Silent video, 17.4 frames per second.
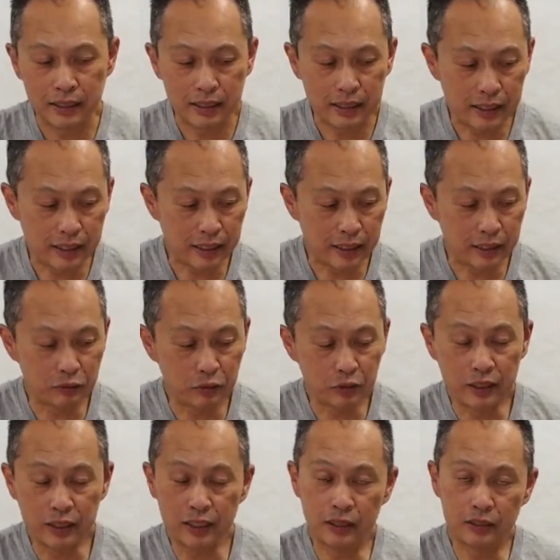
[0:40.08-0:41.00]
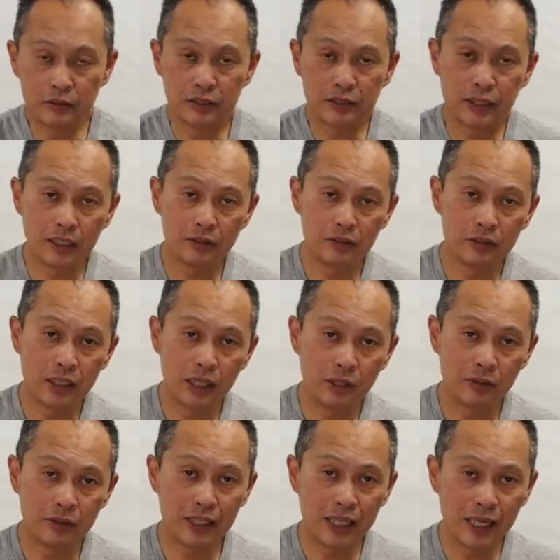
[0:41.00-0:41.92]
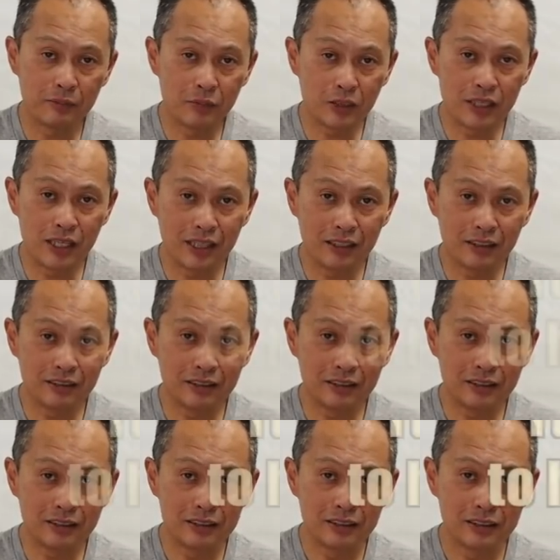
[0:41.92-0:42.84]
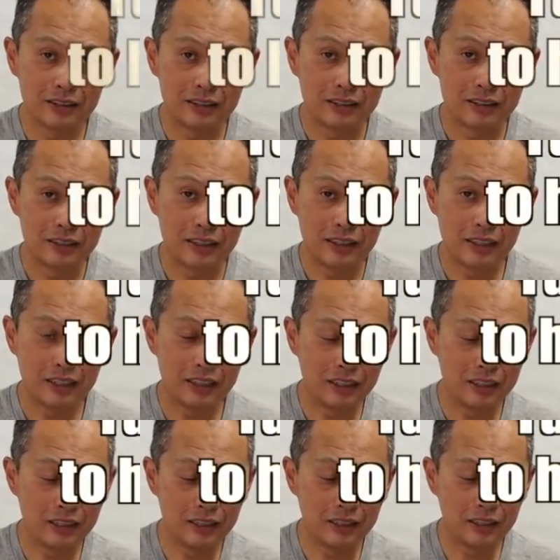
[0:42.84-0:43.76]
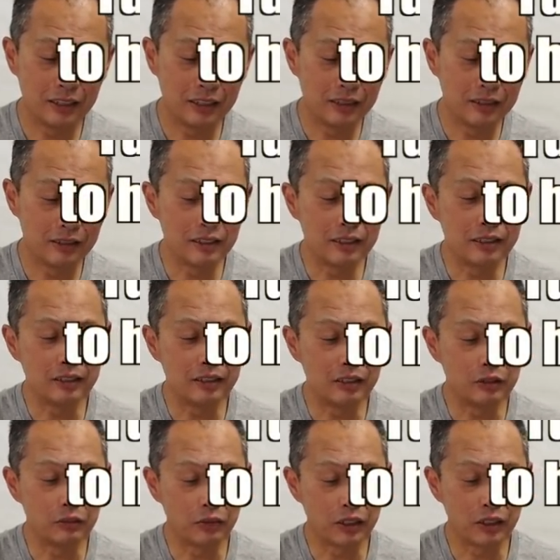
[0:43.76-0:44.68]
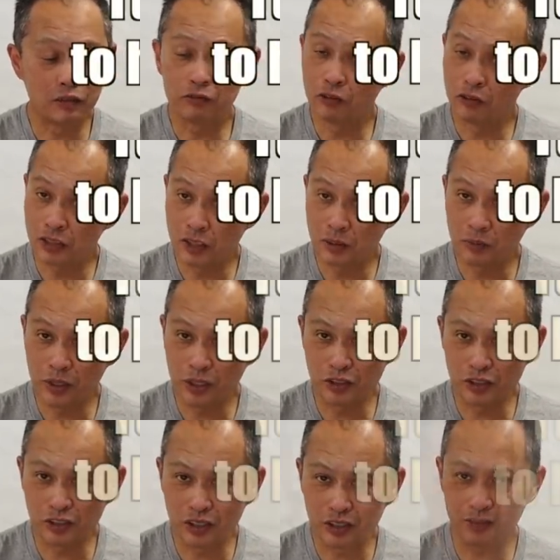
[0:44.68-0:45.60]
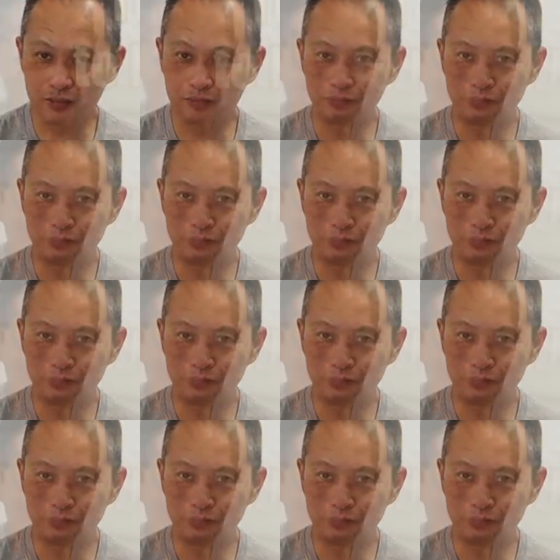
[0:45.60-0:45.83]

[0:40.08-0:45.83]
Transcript: and we're here to tell you how it came together and, you know, what our first impressions are.